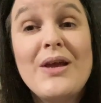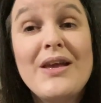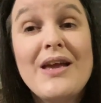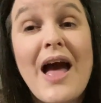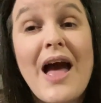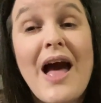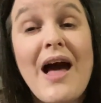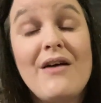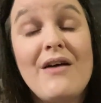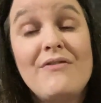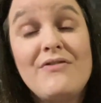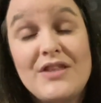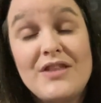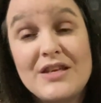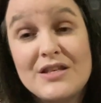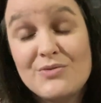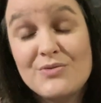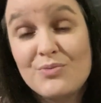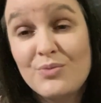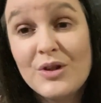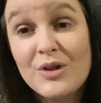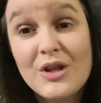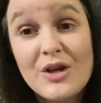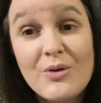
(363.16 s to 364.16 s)
have
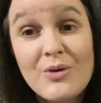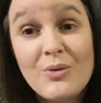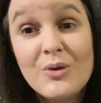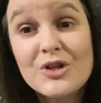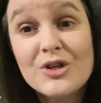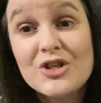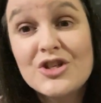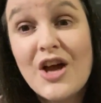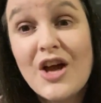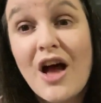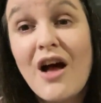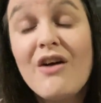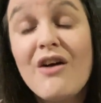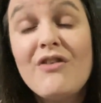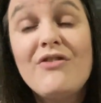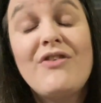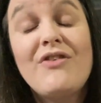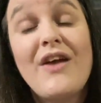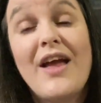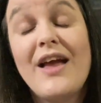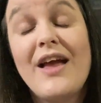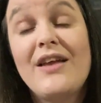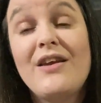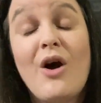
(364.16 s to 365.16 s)
this really cool shelf,
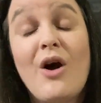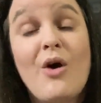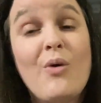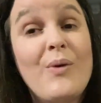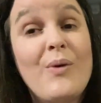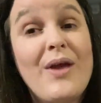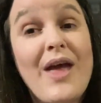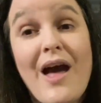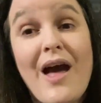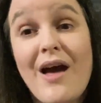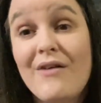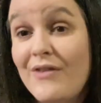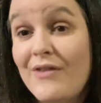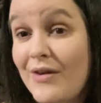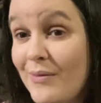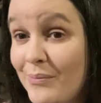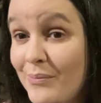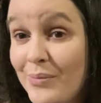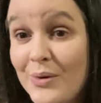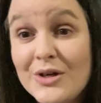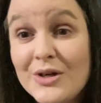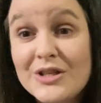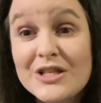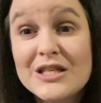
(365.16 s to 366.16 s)
and we have
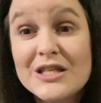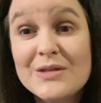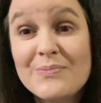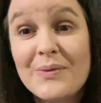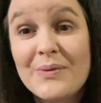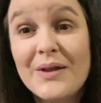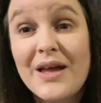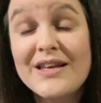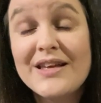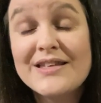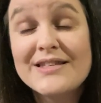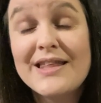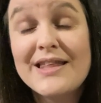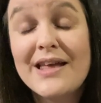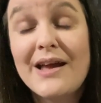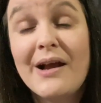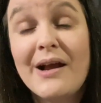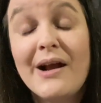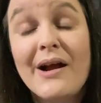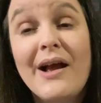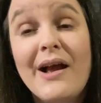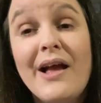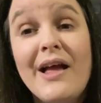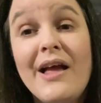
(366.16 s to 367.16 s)
book displays
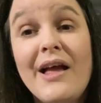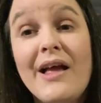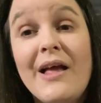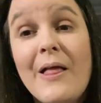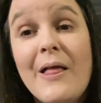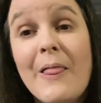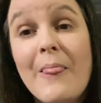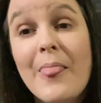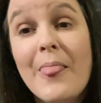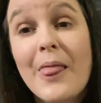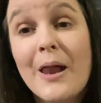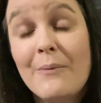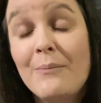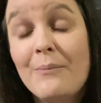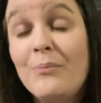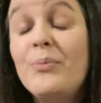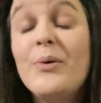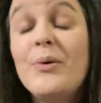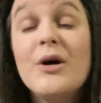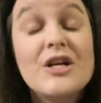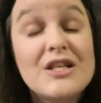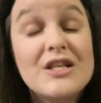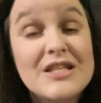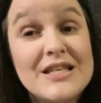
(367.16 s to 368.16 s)
there,
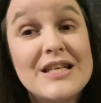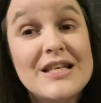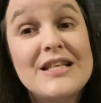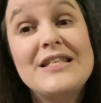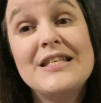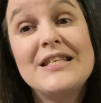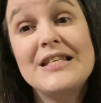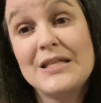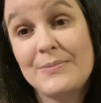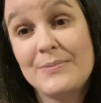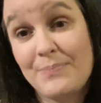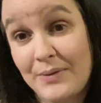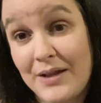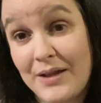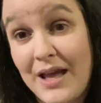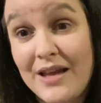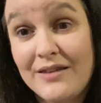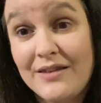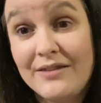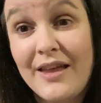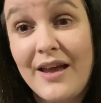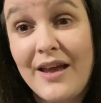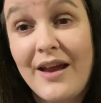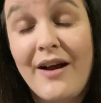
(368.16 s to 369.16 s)
books
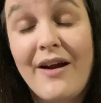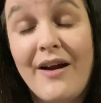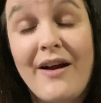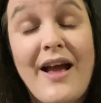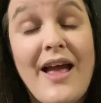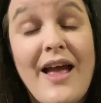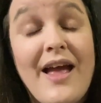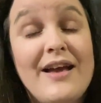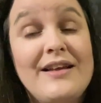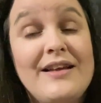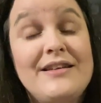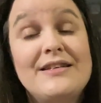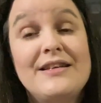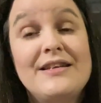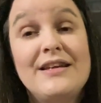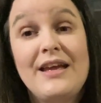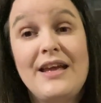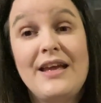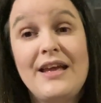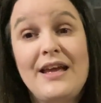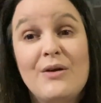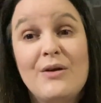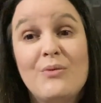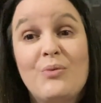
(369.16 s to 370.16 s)
displayed there, and
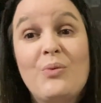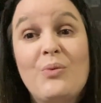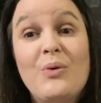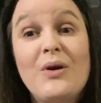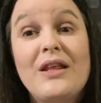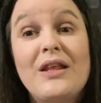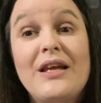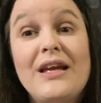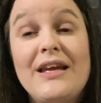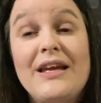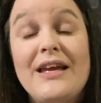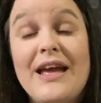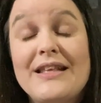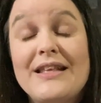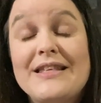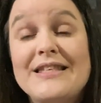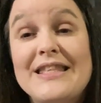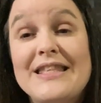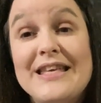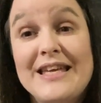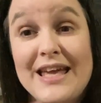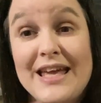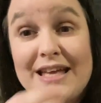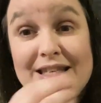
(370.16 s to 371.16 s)
it really gets
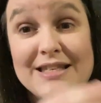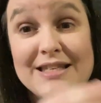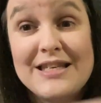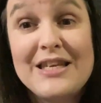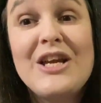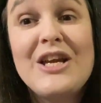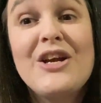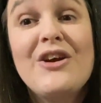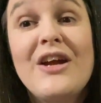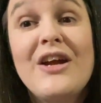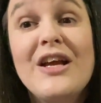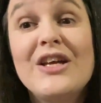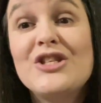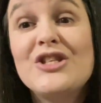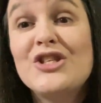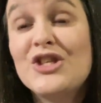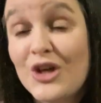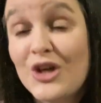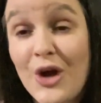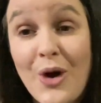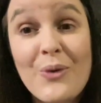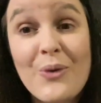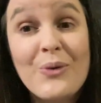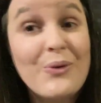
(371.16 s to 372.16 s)
the kids curious to
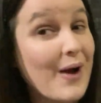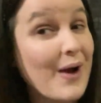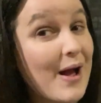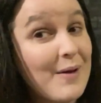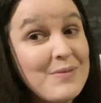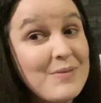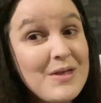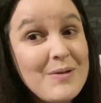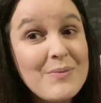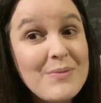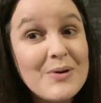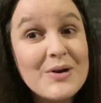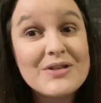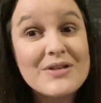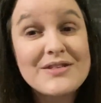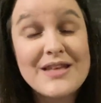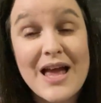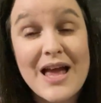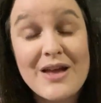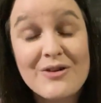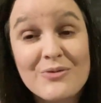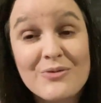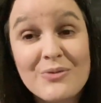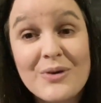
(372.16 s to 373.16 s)
go grab the books
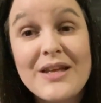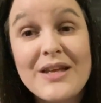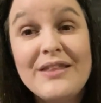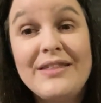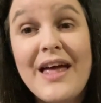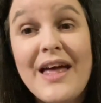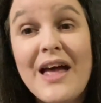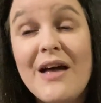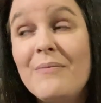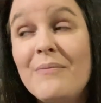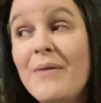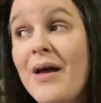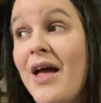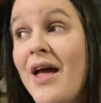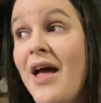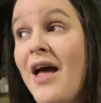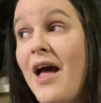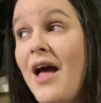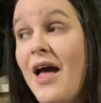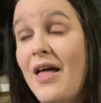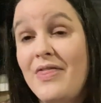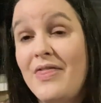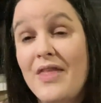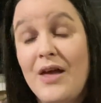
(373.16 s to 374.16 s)
and read them.
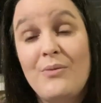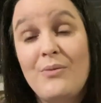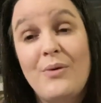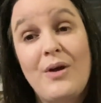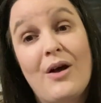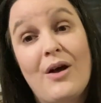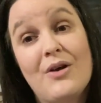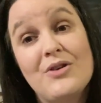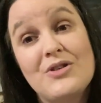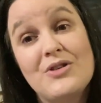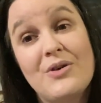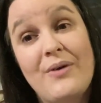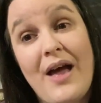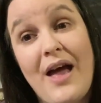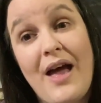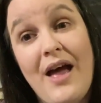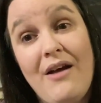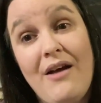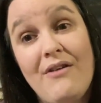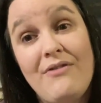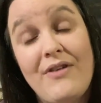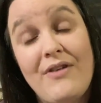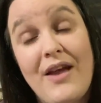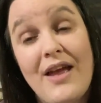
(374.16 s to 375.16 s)
And then we also
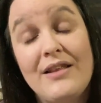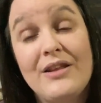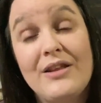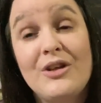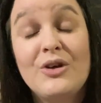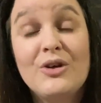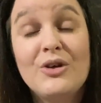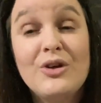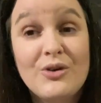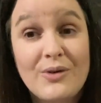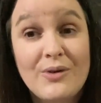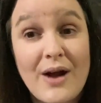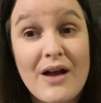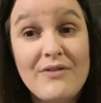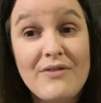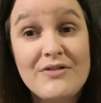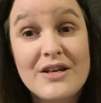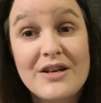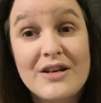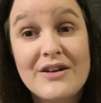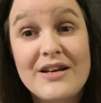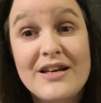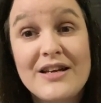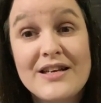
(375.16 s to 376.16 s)
have a little craft
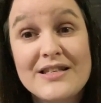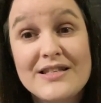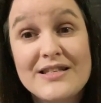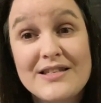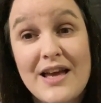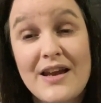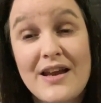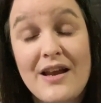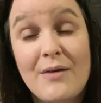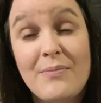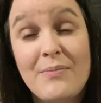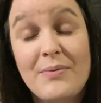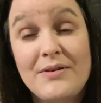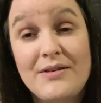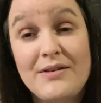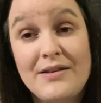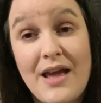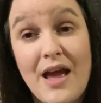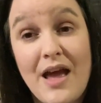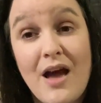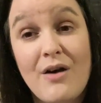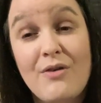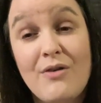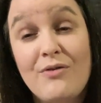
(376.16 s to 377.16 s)
area set up
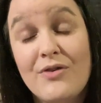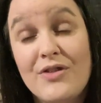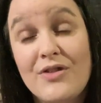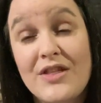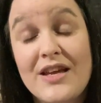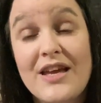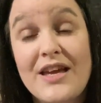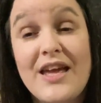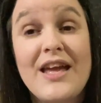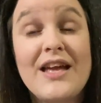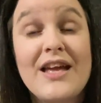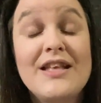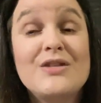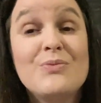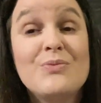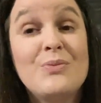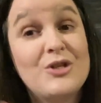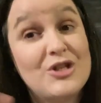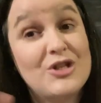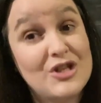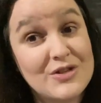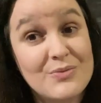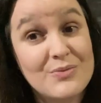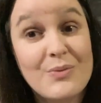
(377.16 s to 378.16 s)
now for the kids,
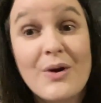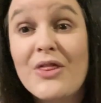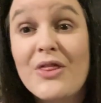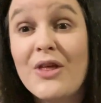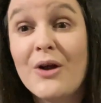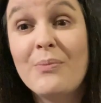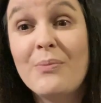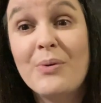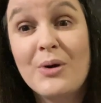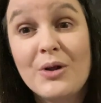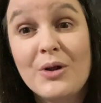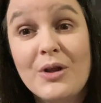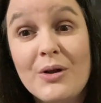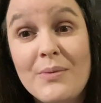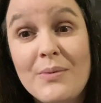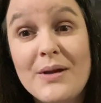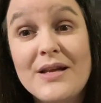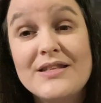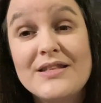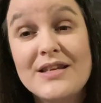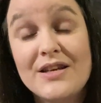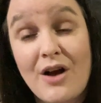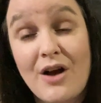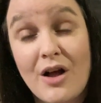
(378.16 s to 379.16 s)
which is where their perler
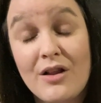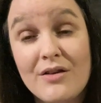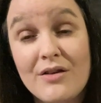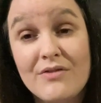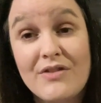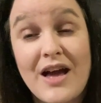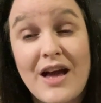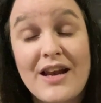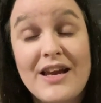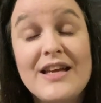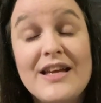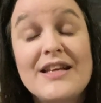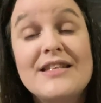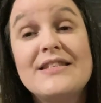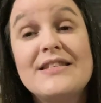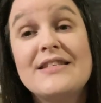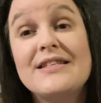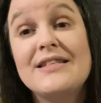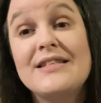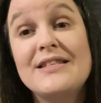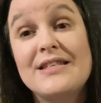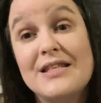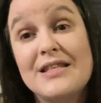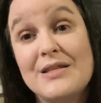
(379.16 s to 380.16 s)
beads and all of that is,
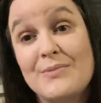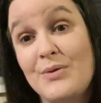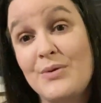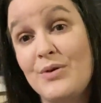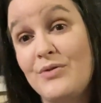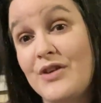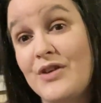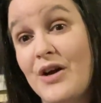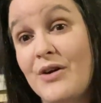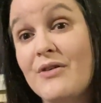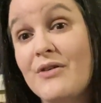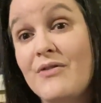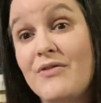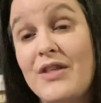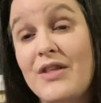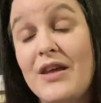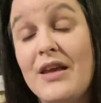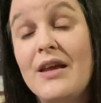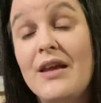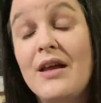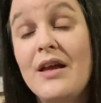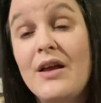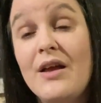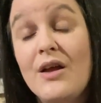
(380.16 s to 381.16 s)
since it's moved out of
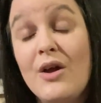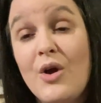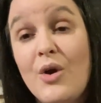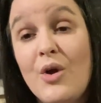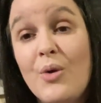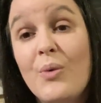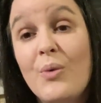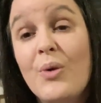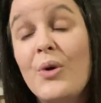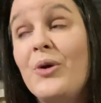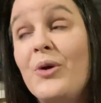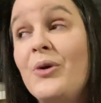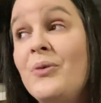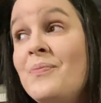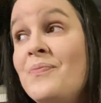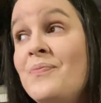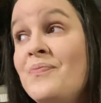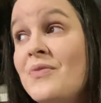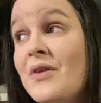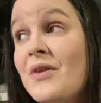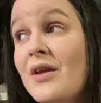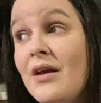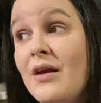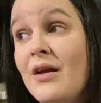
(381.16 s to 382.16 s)
the room.
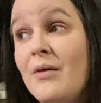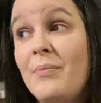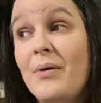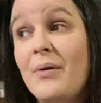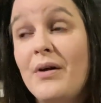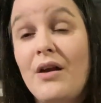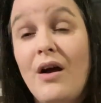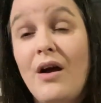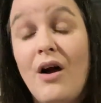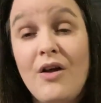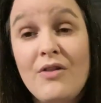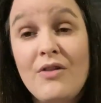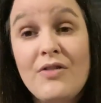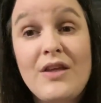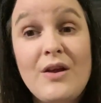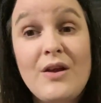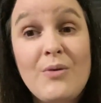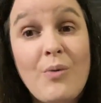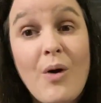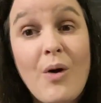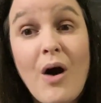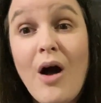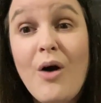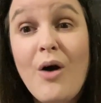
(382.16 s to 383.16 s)
But on the
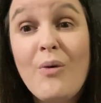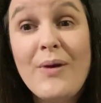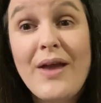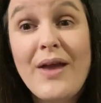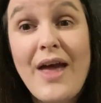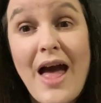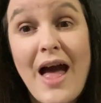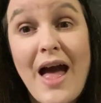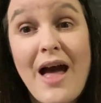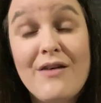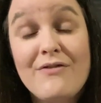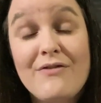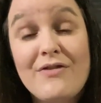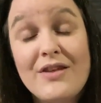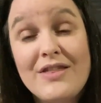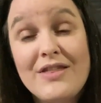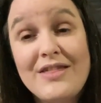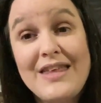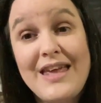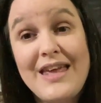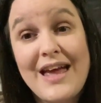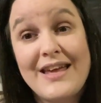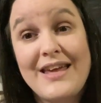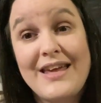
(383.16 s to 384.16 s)
wall, we have
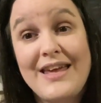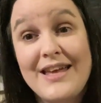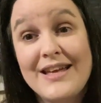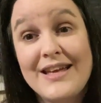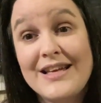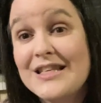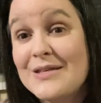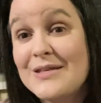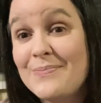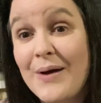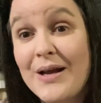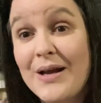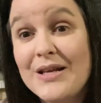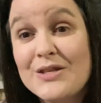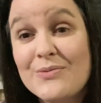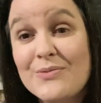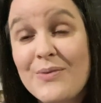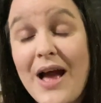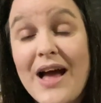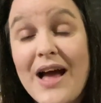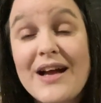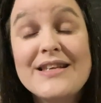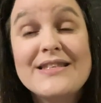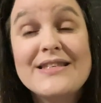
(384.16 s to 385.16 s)
the IKEA spice
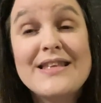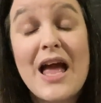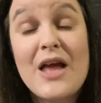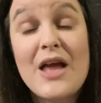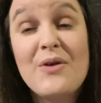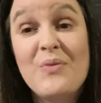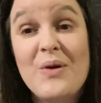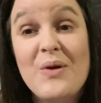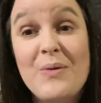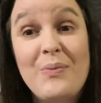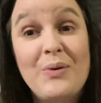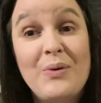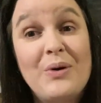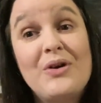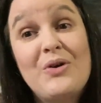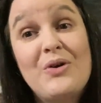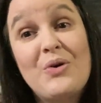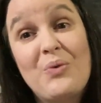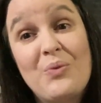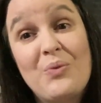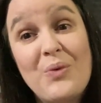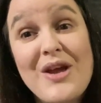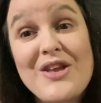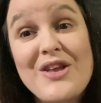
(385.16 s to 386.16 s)
racks, and we put
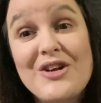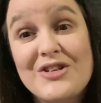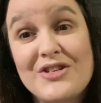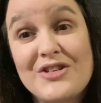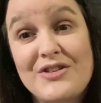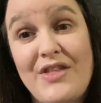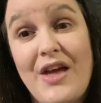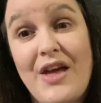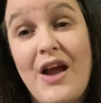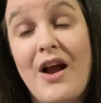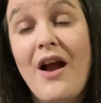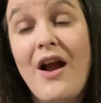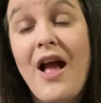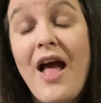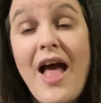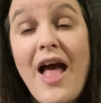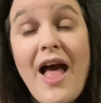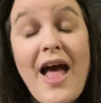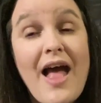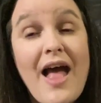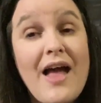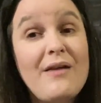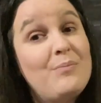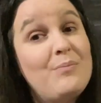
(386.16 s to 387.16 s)
readers there
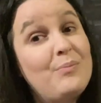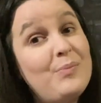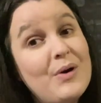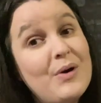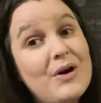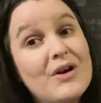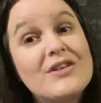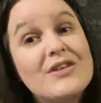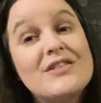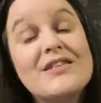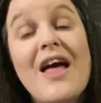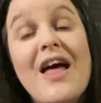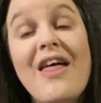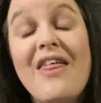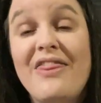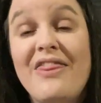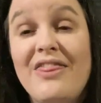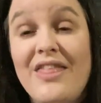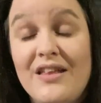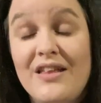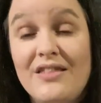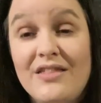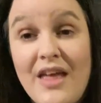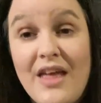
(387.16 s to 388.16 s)
and books
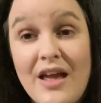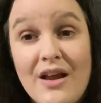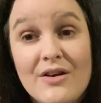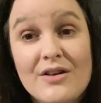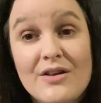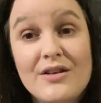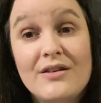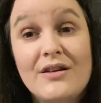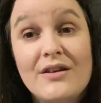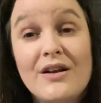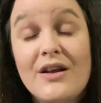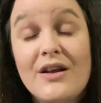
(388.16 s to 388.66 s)
that they are